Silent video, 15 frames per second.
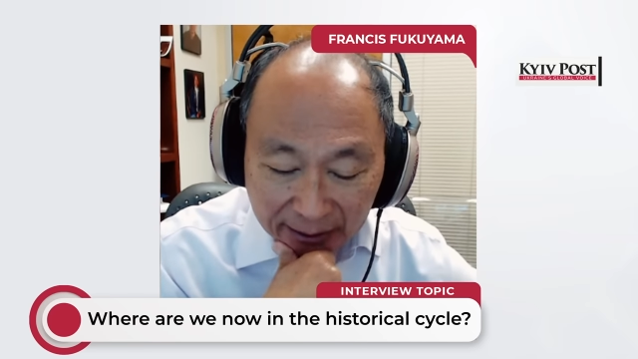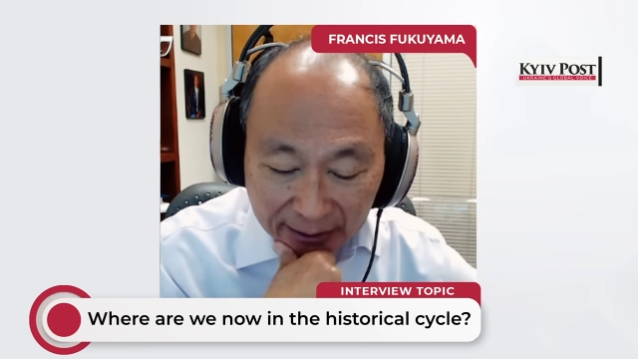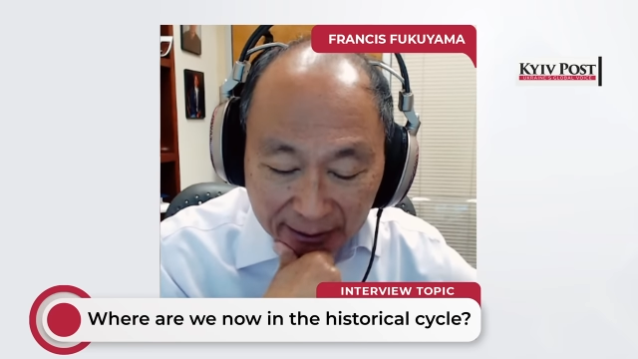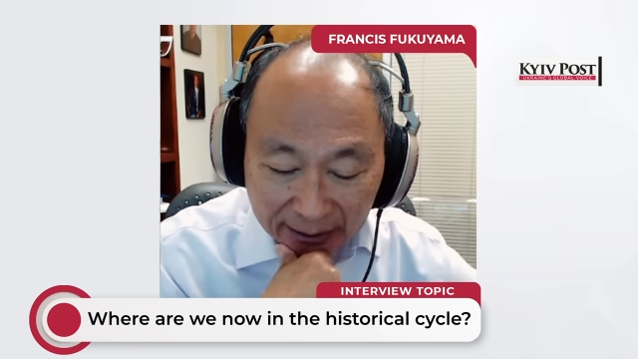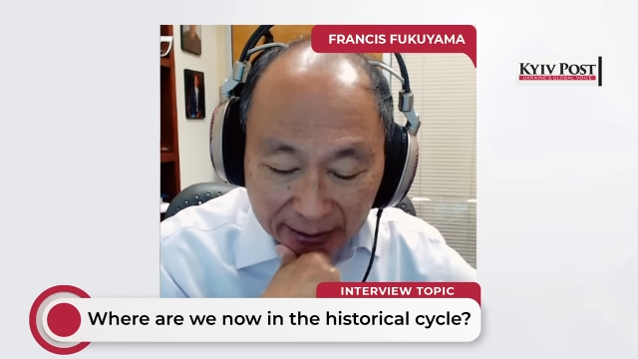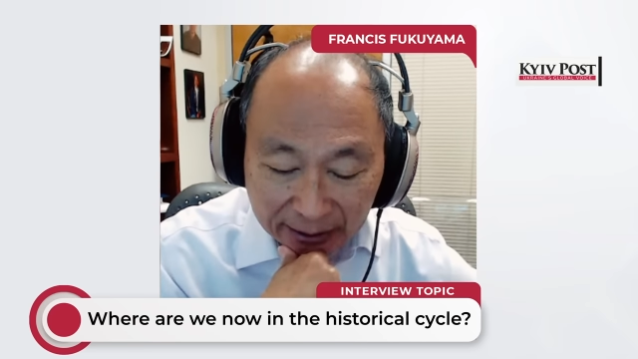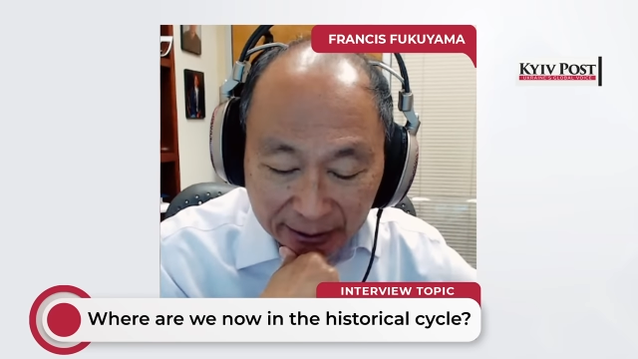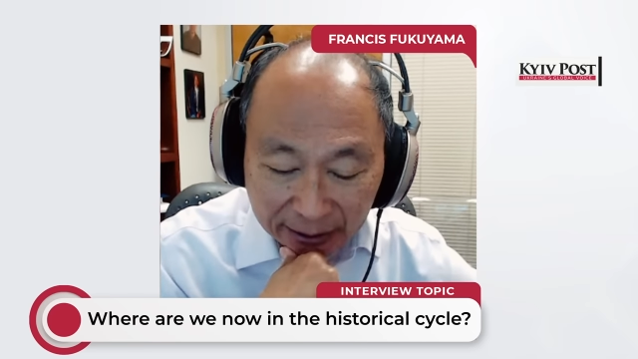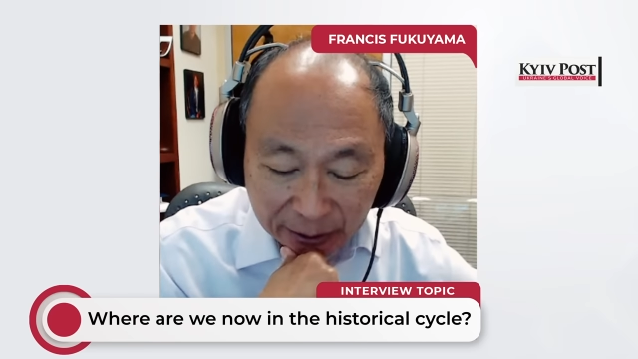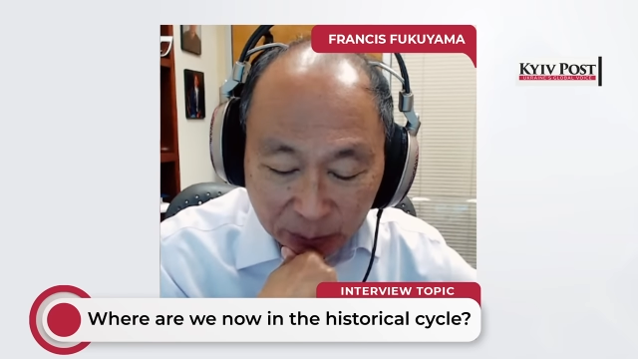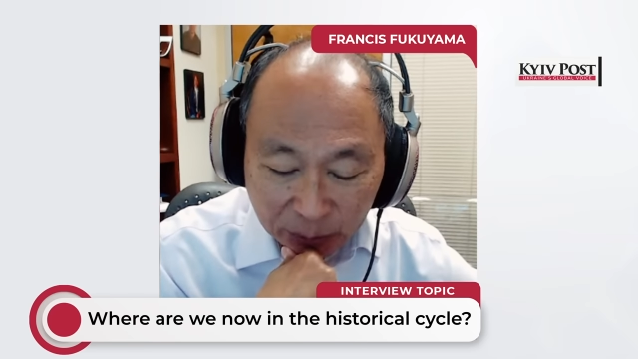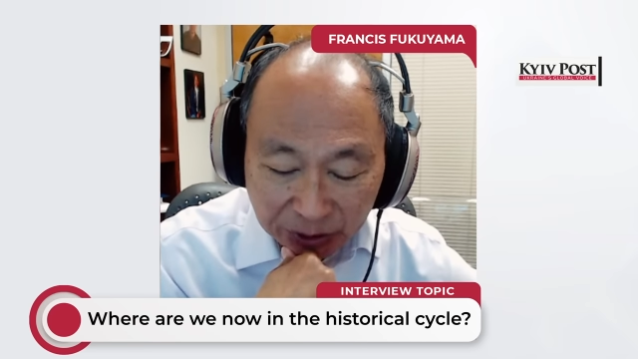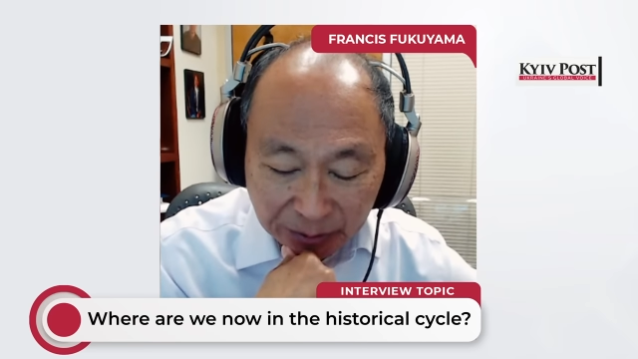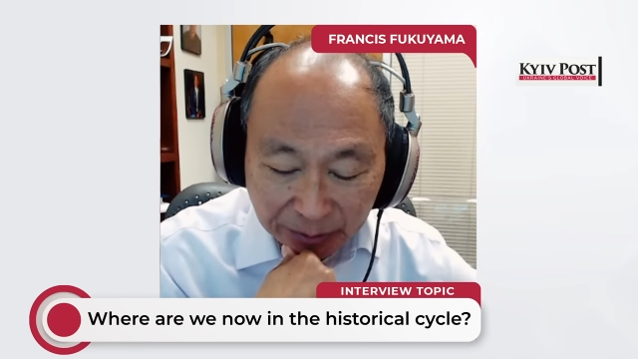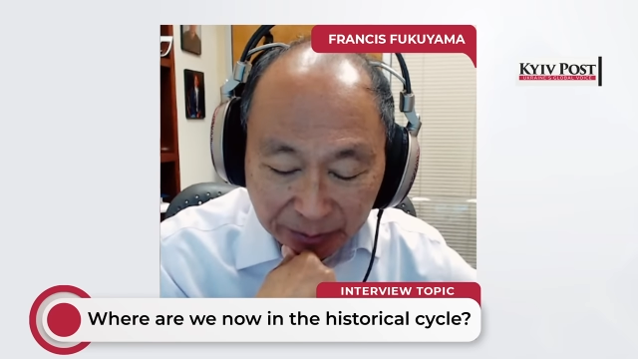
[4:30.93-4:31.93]
uh, it
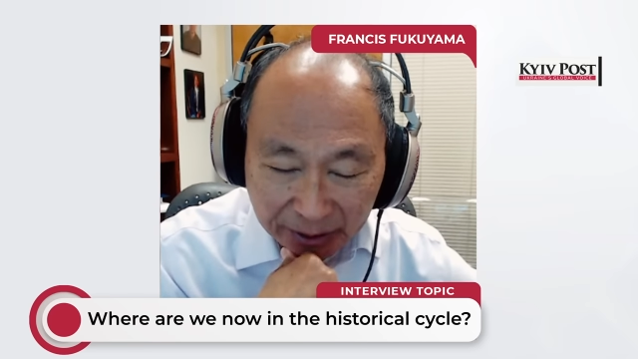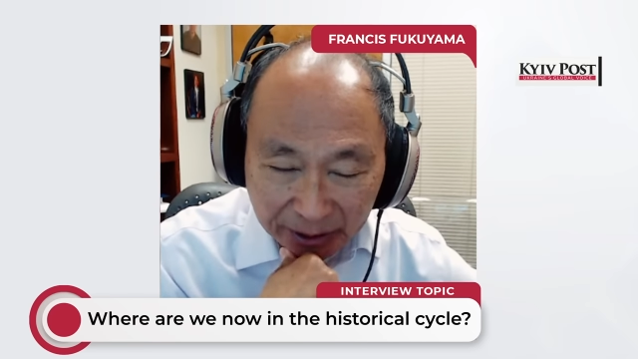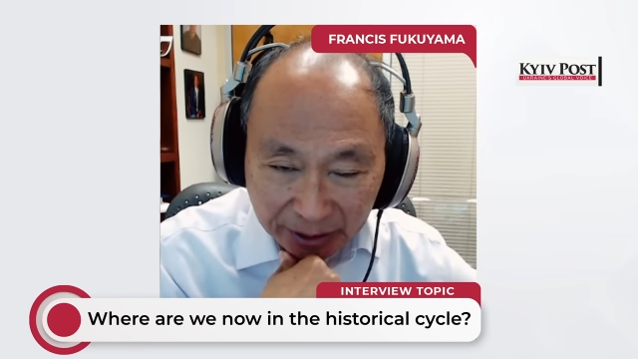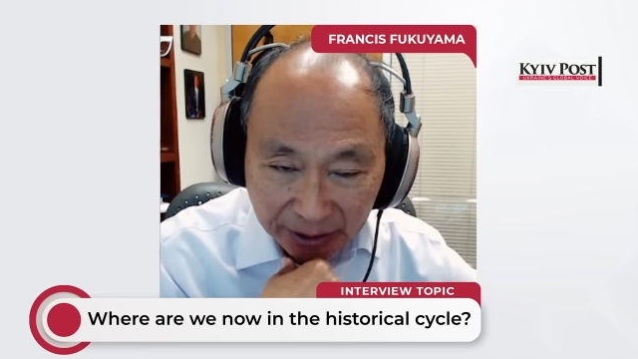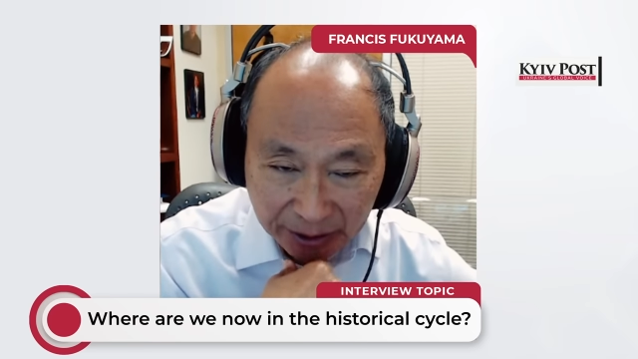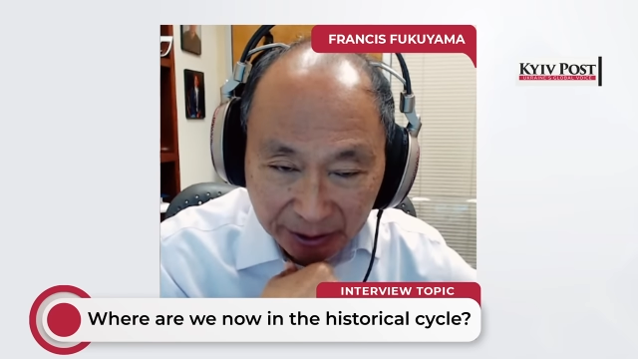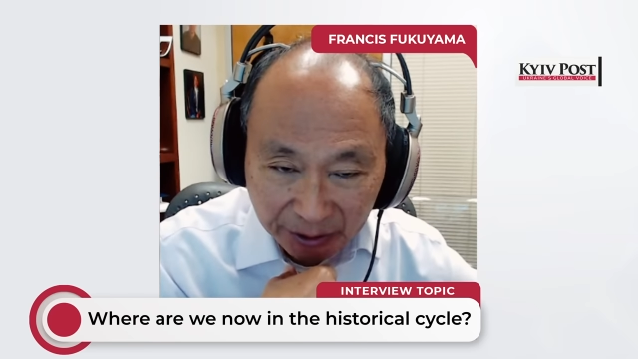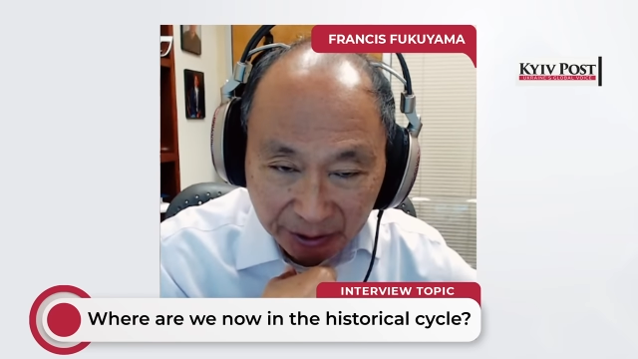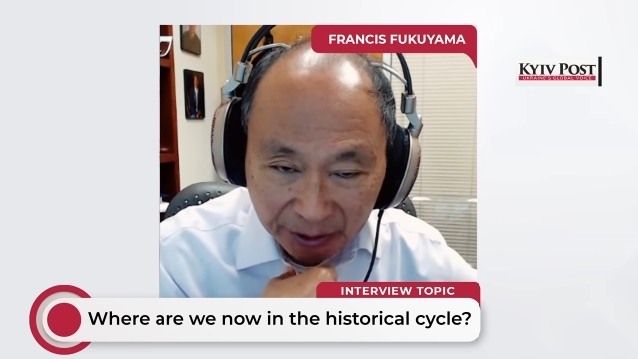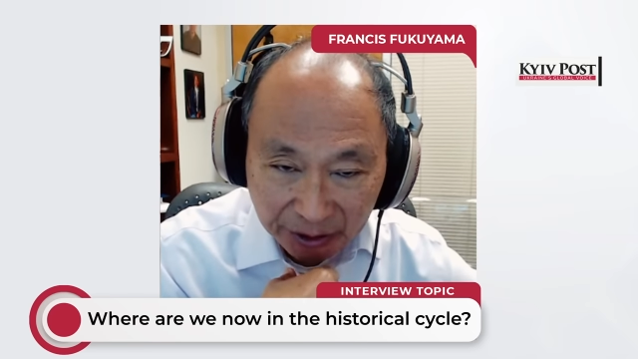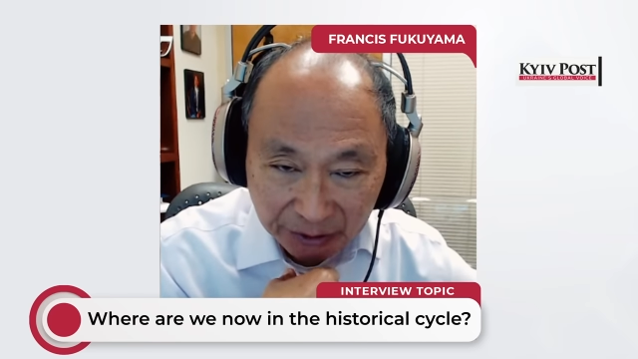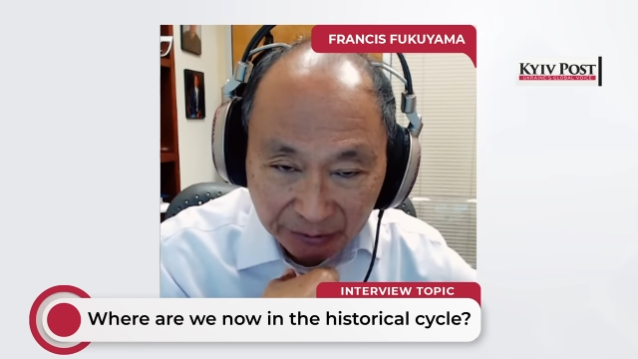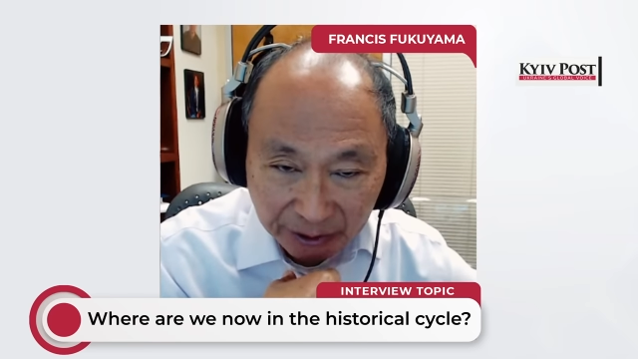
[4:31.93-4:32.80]
was meant in this